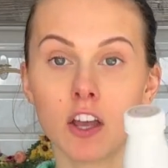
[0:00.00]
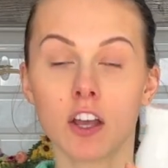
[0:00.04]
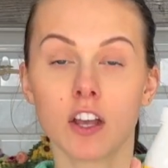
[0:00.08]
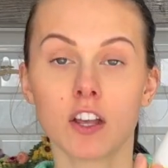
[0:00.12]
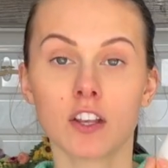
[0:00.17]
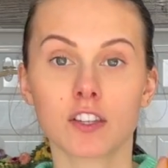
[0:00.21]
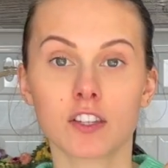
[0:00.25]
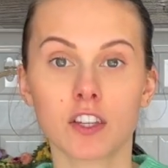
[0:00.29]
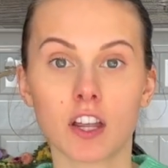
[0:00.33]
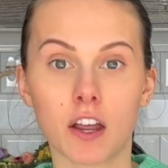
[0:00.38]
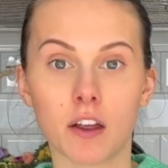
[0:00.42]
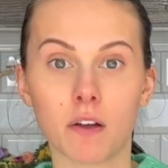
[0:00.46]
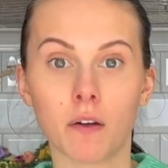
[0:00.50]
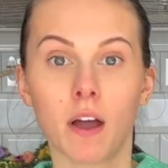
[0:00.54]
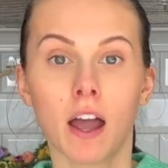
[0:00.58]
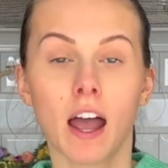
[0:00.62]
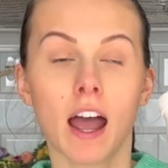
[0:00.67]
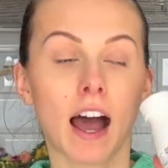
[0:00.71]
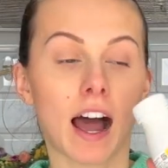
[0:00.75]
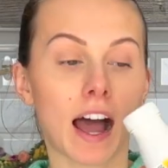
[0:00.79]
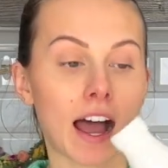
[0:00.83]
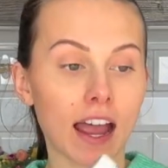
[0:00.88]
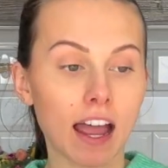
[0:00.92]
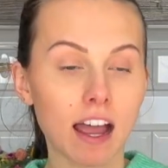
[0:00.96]
So
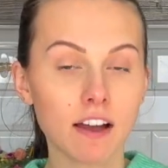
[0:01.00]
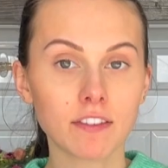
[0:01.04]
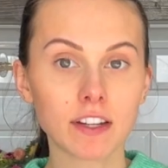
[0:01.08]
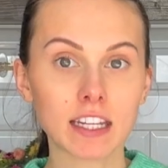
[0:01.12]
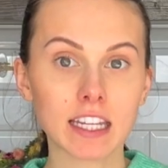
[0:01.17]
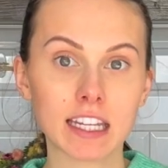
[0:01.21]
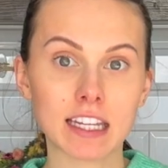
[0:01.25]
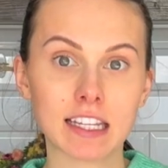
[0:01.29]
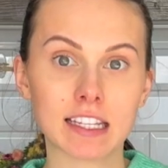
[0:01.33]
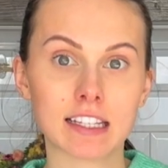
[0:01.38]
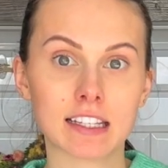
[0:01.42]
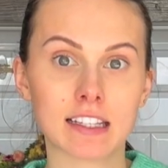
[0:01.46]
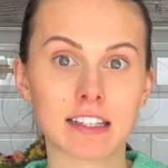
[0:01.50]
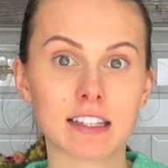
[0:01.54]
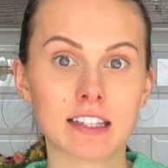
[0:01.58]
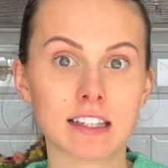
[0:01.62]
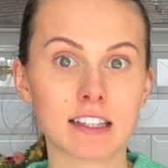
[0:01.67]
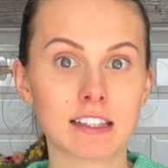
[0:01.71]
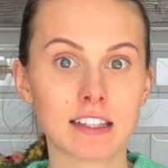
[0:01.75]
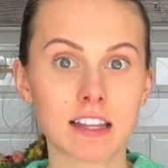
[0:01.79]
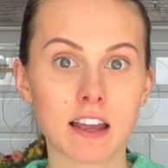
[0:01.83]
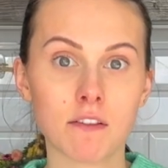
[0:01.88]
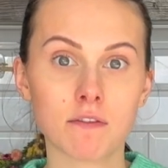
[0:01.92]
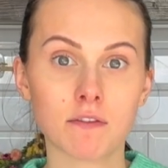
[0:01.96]
I haven't eaten since
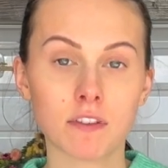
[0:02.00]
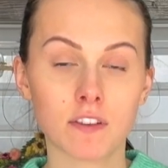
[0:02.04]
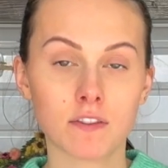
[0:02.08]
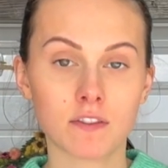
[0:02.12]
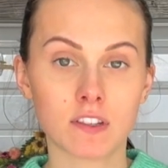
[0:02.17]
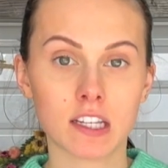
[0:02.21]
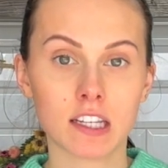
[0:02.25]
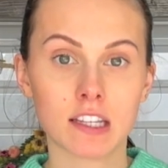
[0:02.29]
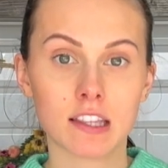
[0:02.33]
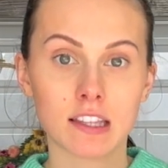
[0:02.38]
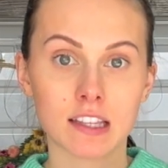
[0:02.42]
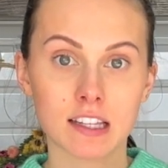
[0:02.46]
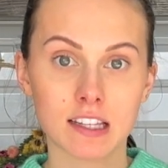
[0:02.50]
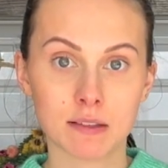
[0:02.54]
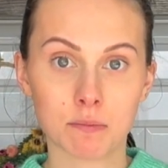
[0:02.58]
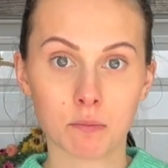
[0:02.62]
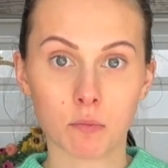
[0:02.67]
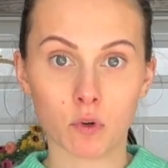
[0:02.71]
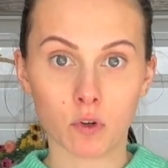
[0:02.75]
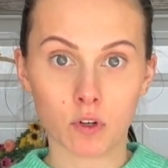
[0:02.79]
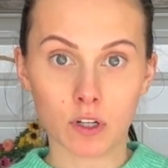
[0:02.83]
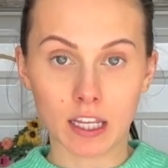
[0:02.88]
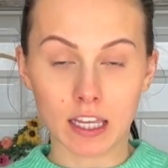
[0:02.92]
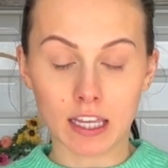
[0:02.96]
10:15 this
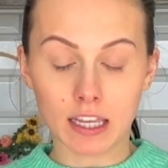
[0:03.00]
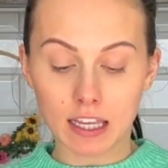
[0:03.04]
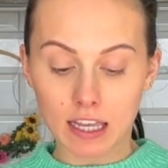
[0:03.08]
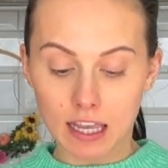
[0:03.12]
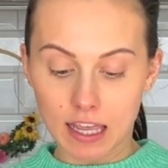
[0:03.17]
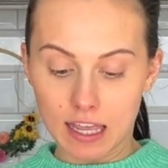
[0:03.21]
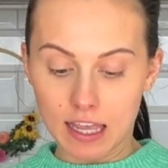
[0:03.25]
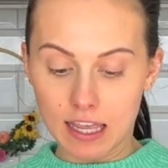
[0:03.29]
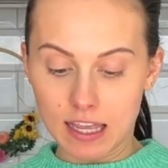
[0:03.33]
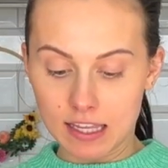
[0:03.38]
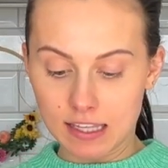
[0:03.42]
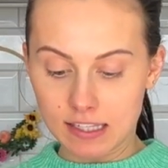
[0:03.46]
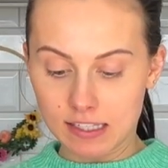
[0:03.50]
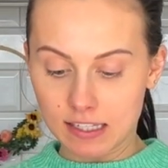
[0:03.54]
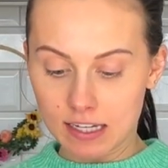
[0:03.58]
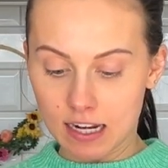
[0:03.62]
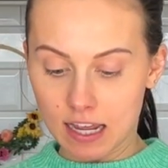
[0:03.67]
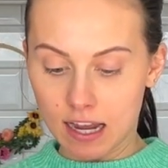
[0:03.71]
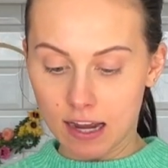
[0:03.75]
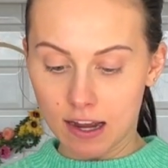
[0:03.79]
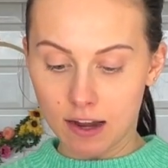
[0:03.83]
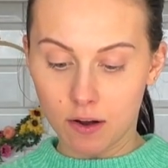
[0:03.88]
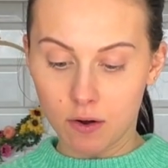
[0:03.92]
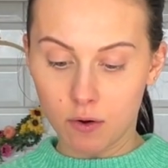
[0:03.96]
morning. It is
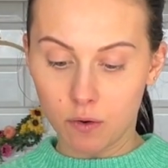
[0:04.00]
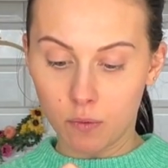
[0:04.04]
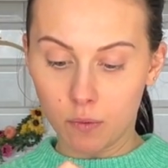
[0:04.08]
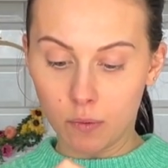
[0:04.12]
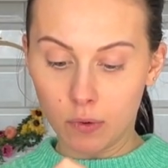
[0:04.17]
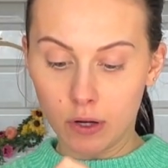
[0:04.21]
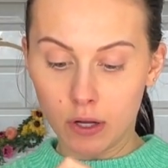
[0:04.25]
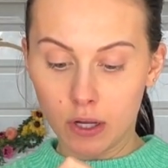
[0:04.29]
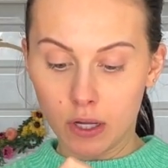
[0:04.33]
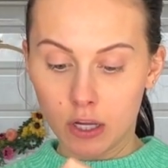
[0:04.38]
now